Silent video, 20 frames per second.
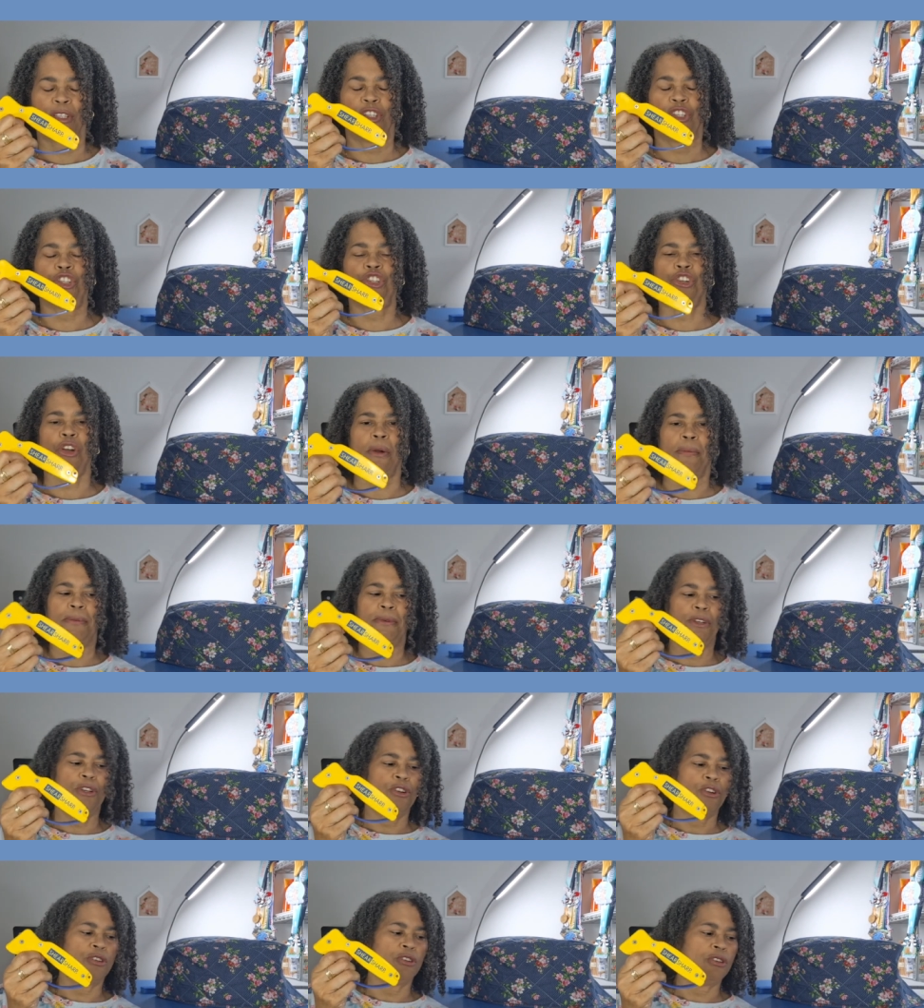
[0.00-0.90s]
to
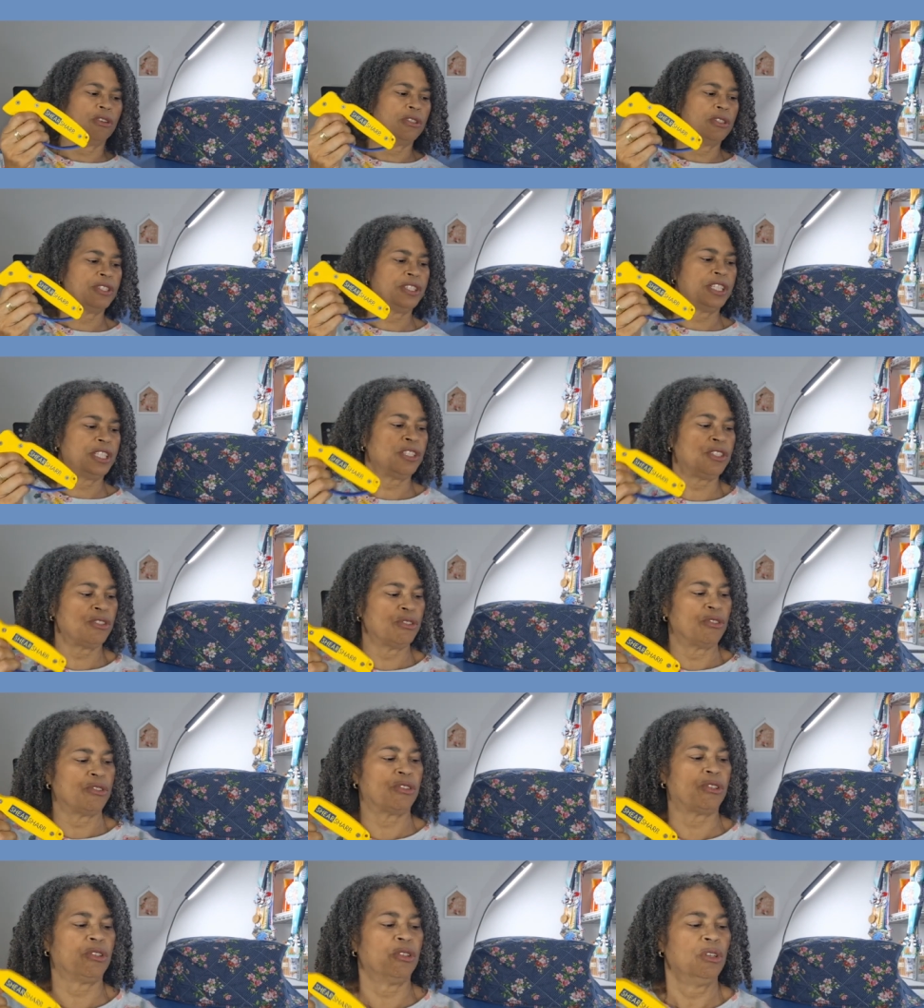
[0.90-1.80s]
sharpen her
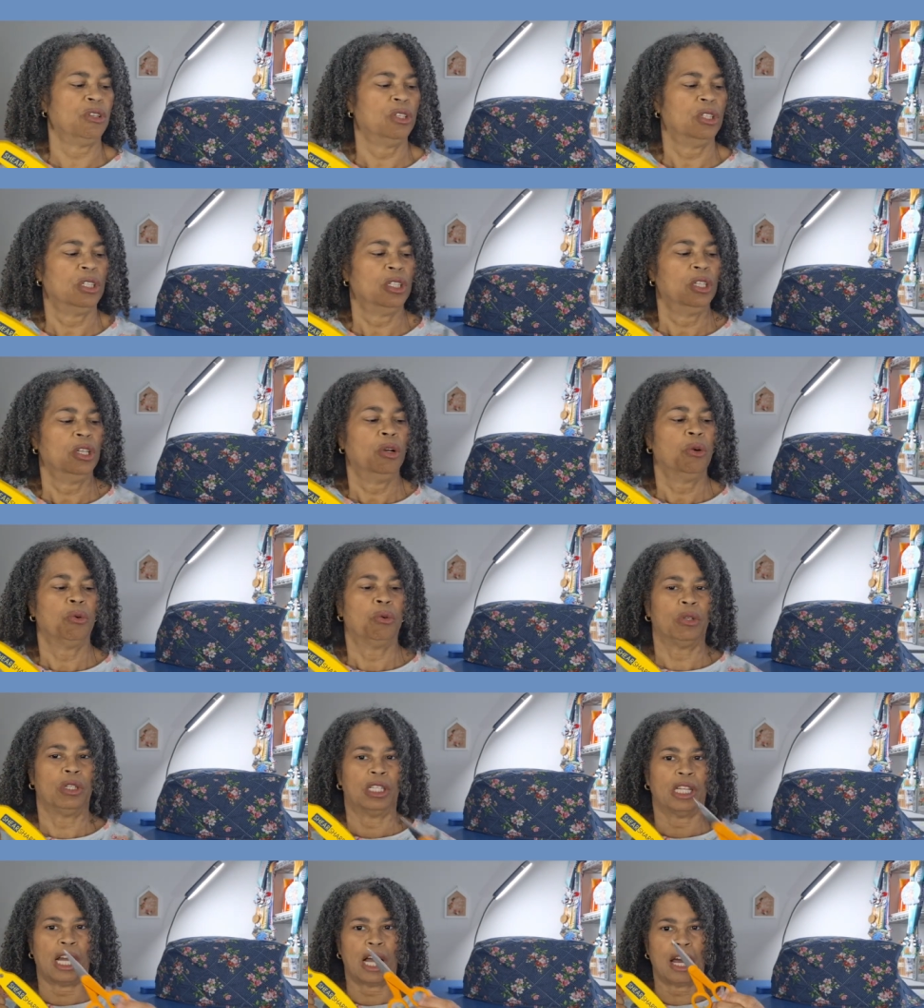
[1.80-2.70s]
scissors
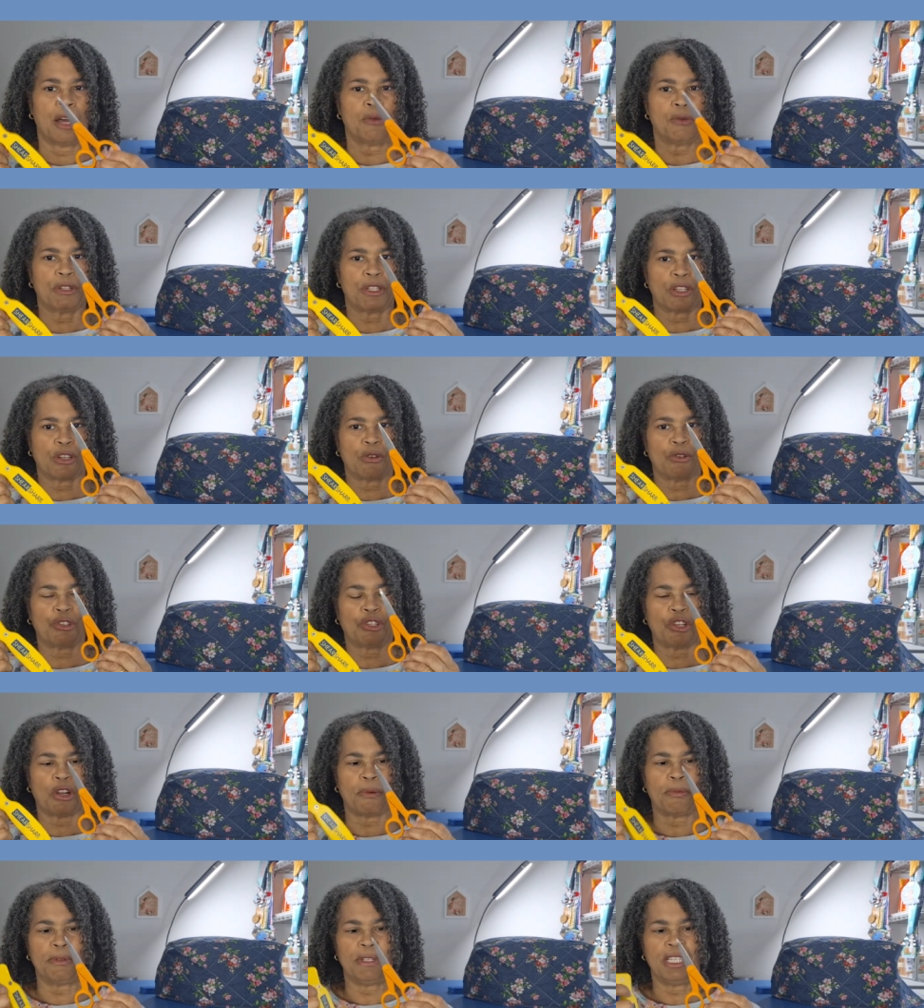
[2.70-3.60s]
well, I went to go
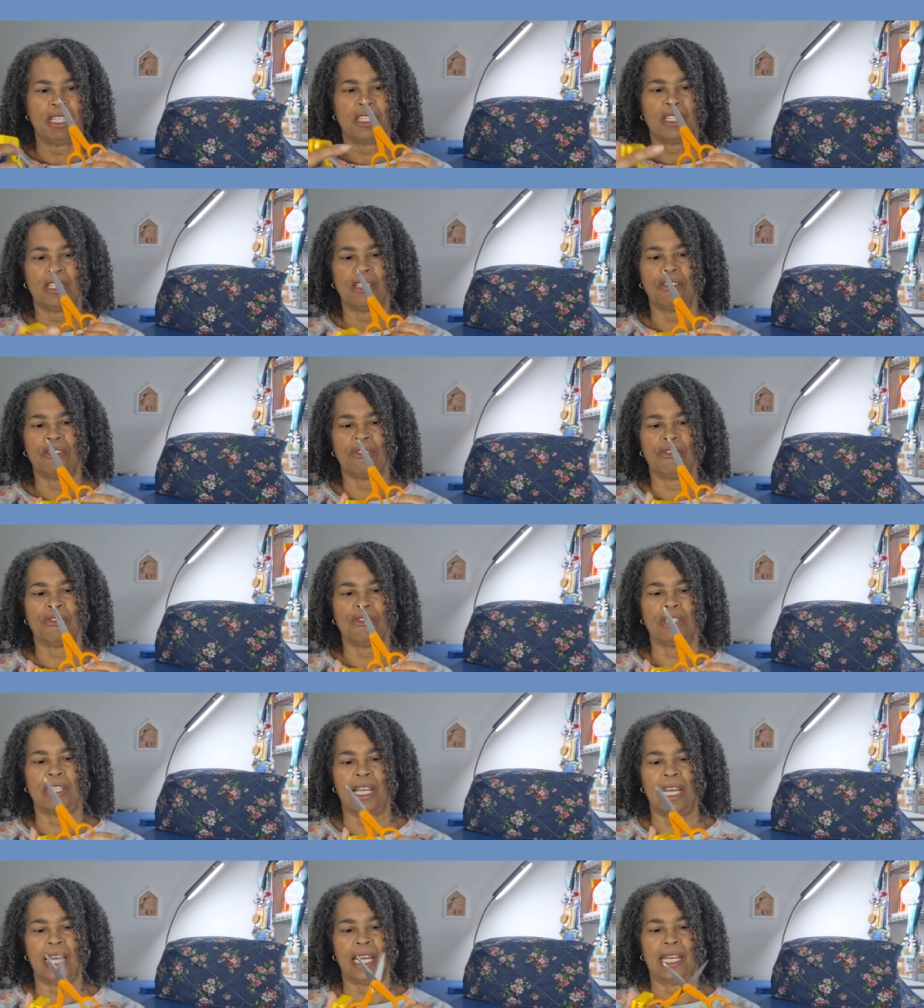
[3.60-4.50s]
sharpen these
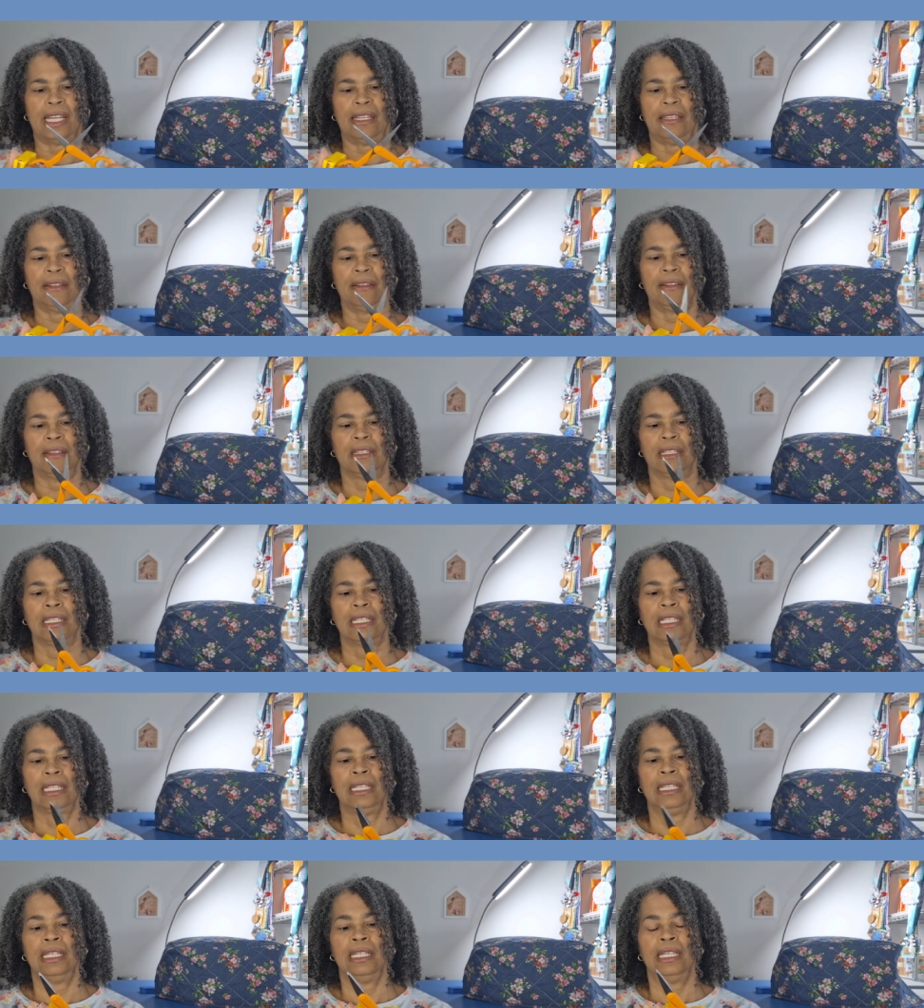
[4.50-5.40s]
scissors, and
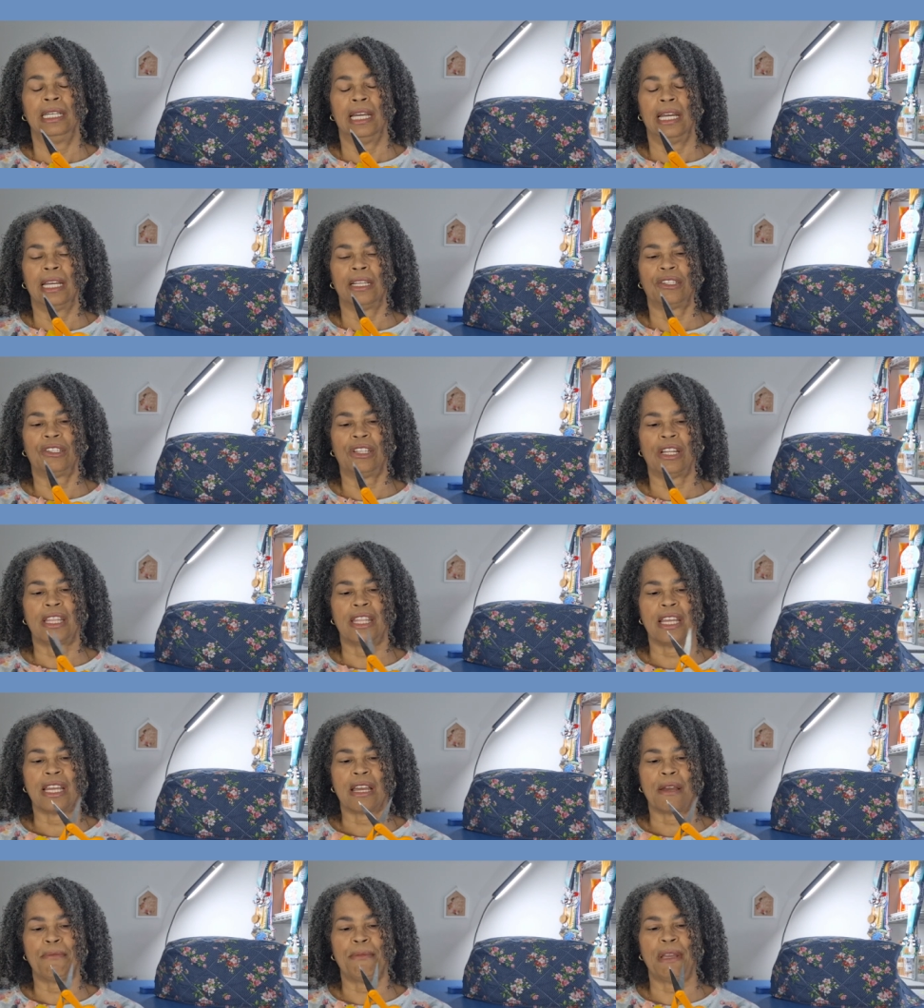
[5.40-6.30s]
actually, I
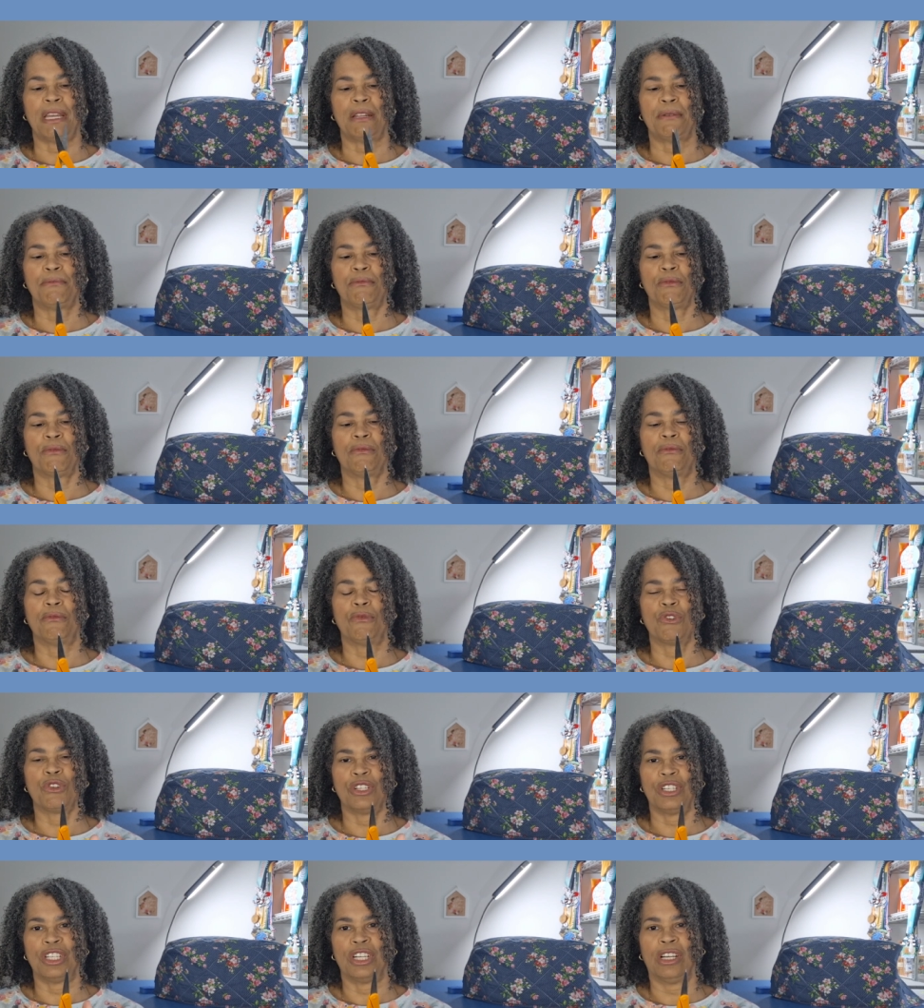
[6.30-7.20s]
think I made them
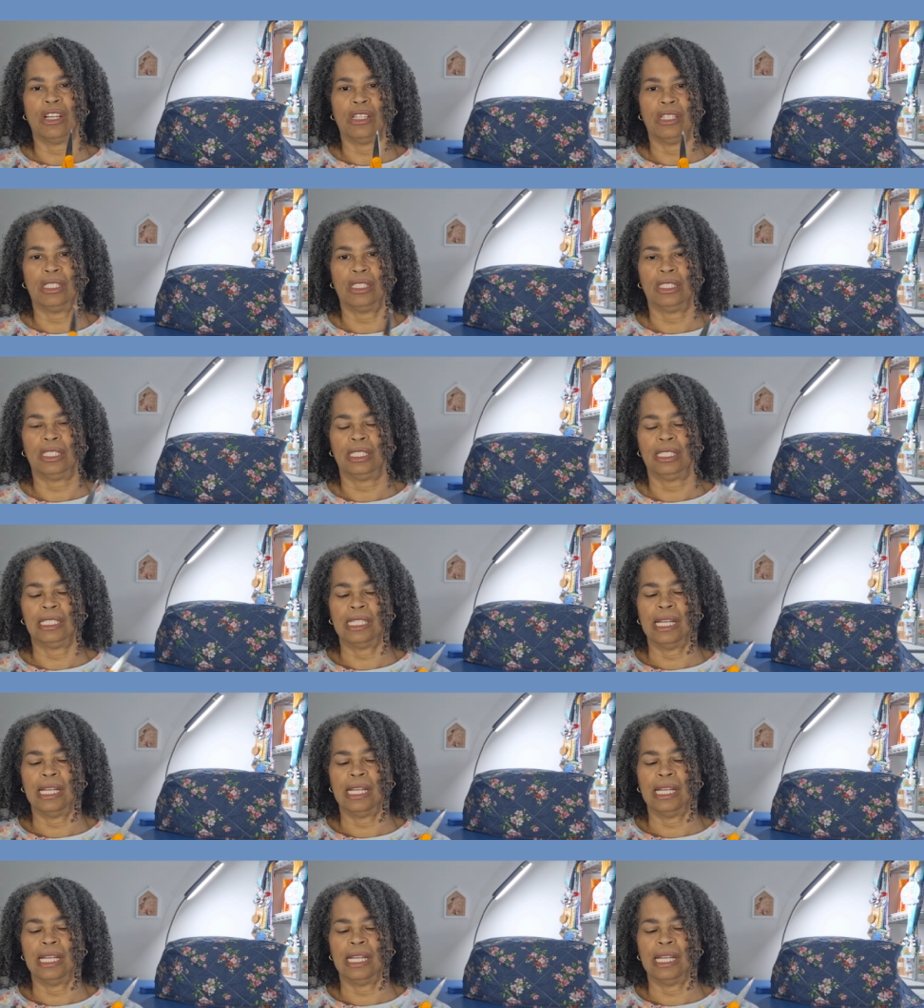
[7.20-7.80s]
more dull.